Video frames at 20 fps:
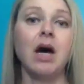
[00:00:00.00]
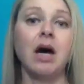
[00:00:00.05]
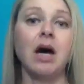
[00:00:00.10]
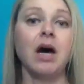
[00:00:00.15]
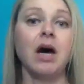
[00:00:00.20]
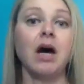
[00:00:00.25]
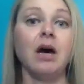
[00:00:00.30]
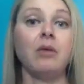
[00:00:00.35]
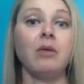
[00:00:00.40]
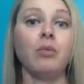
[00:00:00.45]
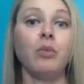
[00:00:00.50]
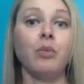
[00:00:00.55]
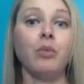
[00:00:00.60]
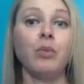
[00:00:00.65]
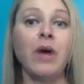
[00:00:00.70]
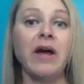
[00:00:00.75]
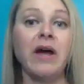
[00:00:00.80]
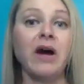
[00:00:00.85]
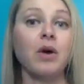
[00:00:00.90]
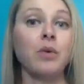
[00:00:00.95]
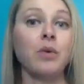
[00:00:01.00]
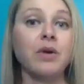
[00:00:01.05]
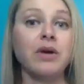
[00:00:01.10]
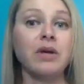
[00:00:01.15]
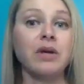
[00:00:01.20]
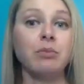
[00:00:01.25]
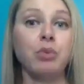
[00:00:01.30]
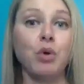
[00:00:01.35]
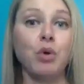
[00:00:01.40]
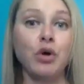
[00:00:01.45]
how
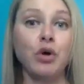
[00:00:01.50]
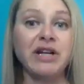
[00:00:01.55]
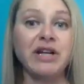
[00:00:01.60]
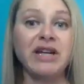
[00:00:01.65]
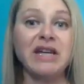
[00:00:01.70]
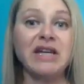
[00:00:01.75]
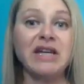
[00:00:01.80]
important it